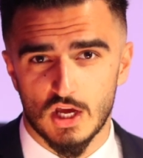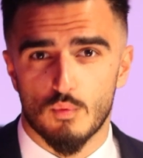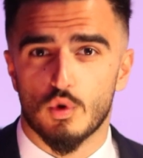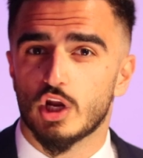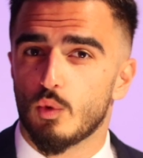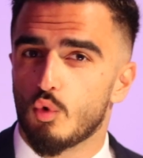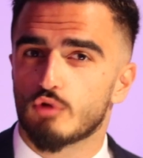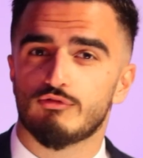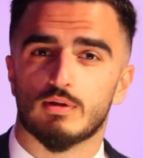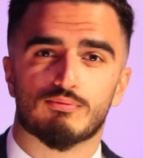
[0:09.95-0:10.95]
We're going to walk
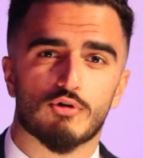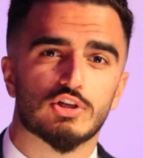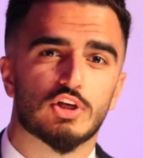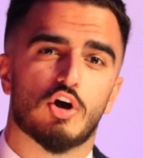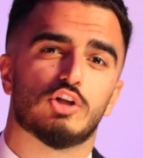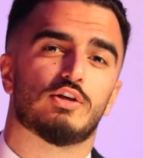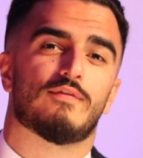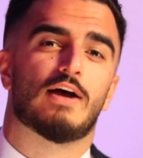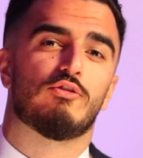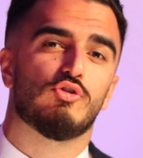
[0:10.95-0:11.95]
through the pros and cons of
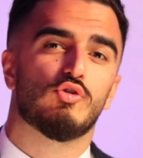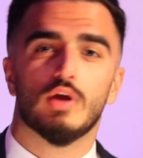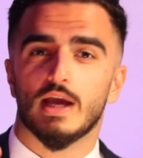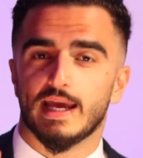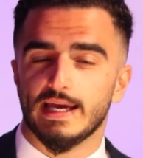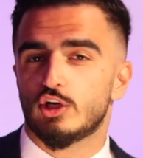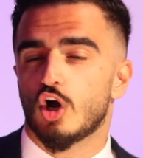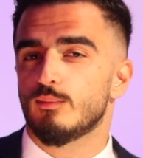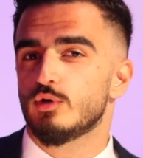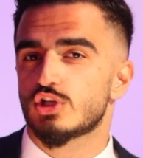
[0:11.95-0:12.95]
our new
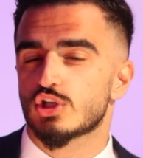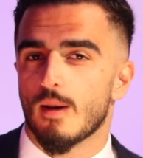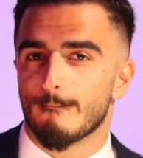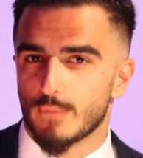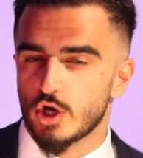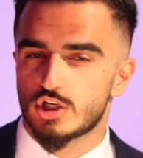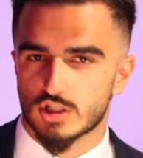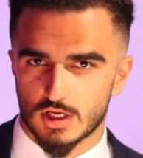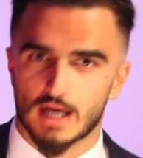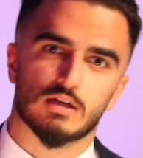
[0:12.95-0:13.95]
e-commerce
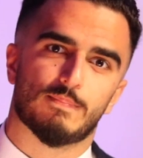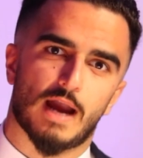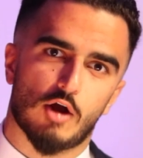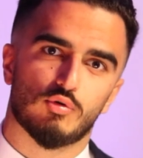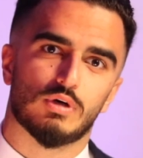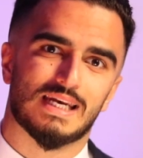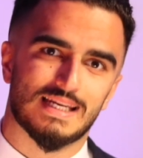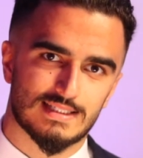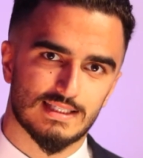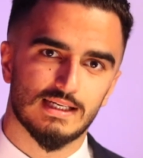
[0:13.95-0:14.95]
motorcycle apparel
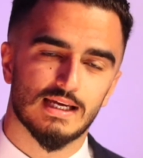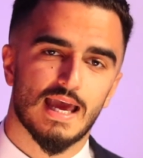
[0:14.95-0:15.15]
listing.